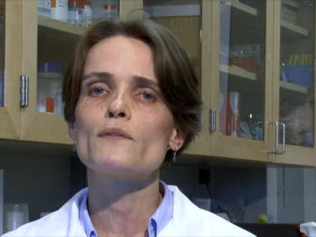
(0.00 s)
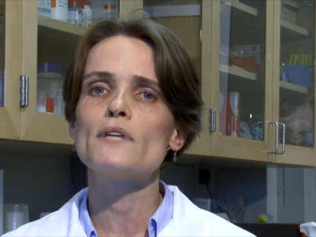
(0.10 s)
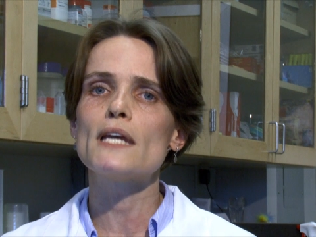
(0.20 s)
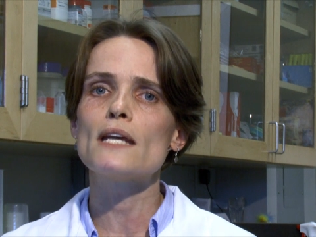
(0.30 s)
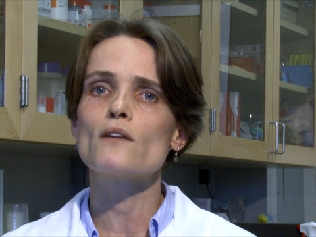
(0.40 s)

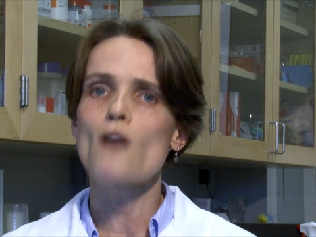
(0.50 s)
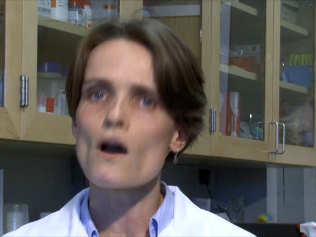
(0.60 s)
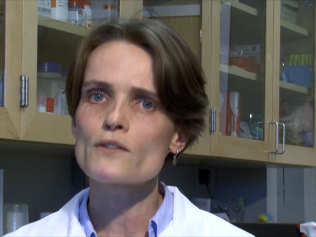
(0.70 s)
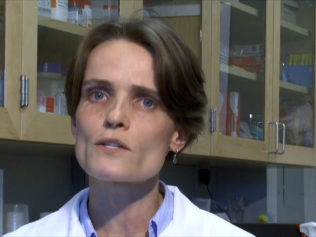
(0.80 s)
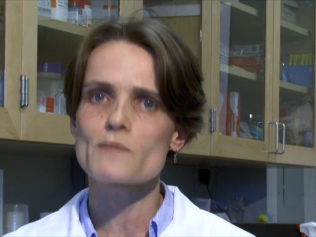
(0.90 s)
the
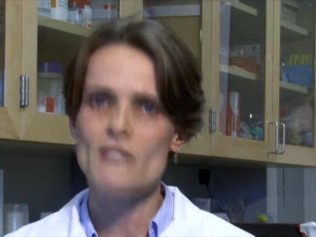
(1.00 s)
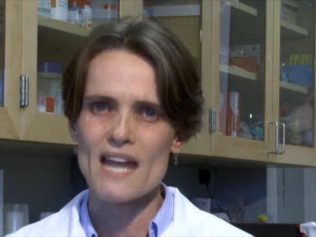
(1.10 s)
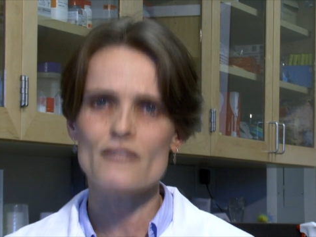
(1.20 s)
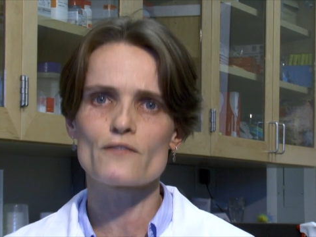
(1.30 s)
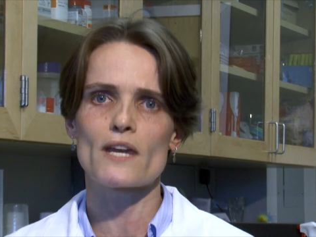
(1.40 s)
long-term
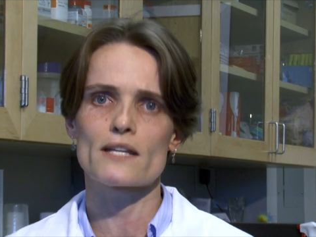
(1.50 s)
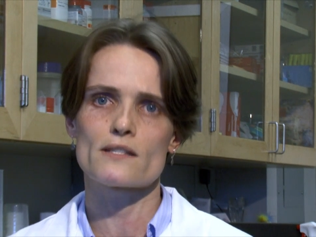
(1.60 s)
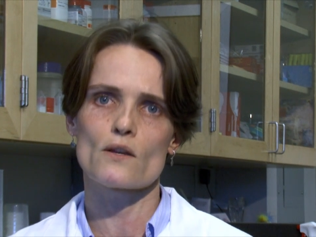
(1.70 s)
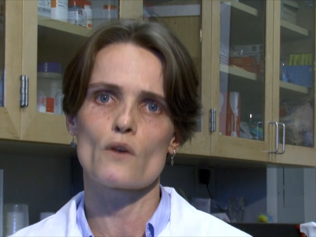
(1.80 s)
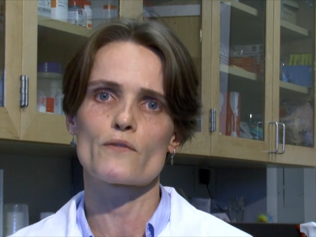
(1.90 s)
side
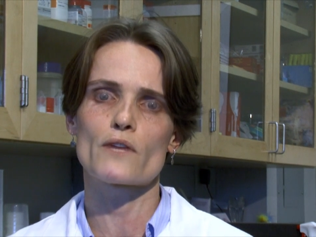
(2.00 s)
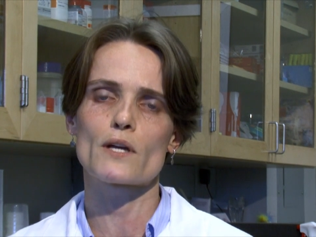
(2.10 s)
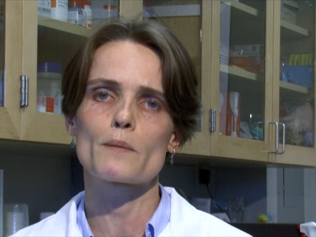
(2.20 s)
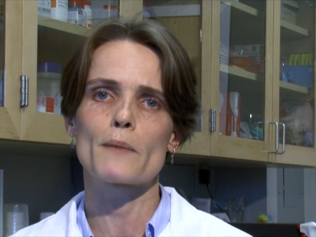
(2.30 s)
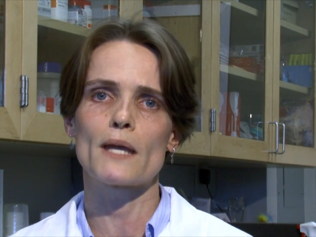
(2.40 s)
effects of
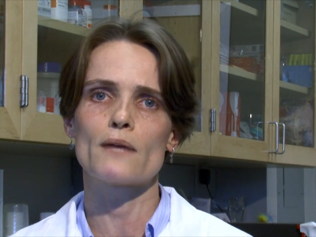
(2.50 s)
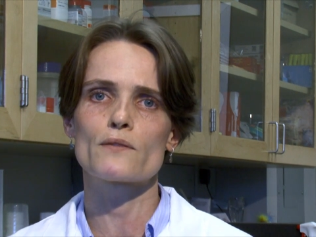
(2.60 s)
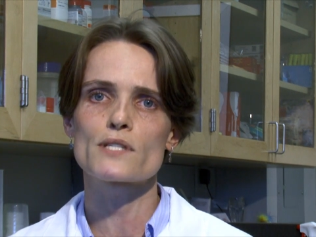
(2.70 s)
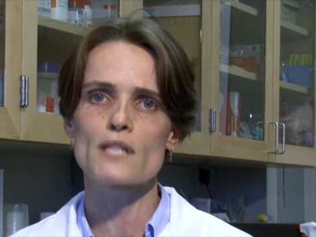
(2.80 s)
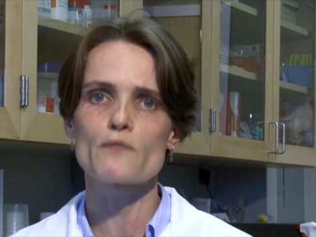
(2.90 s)
therapy
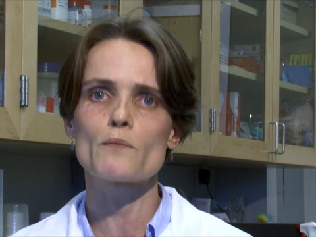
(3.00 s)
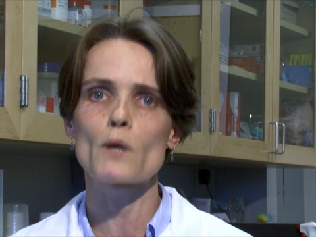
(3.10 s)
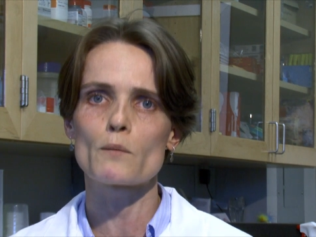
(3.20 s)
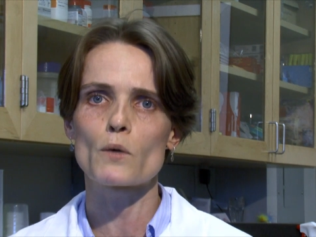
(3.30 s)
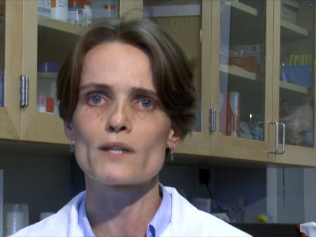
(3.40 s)
receive
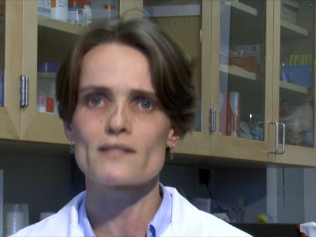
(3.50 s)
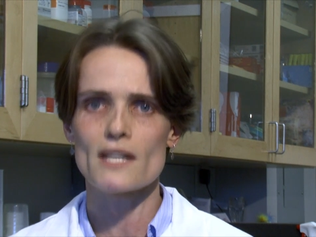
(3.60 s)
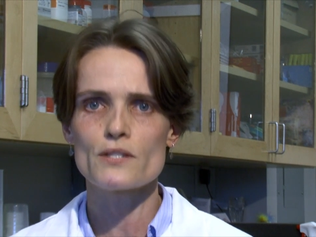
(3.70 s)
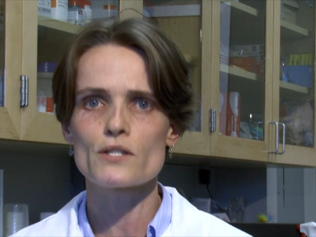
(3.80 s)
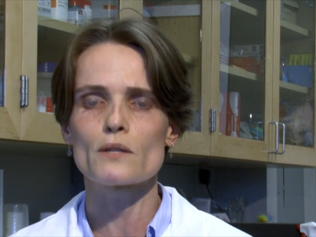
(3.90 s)
more and more
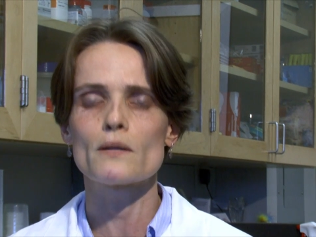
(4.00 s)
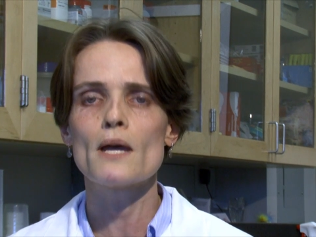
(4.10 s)
attention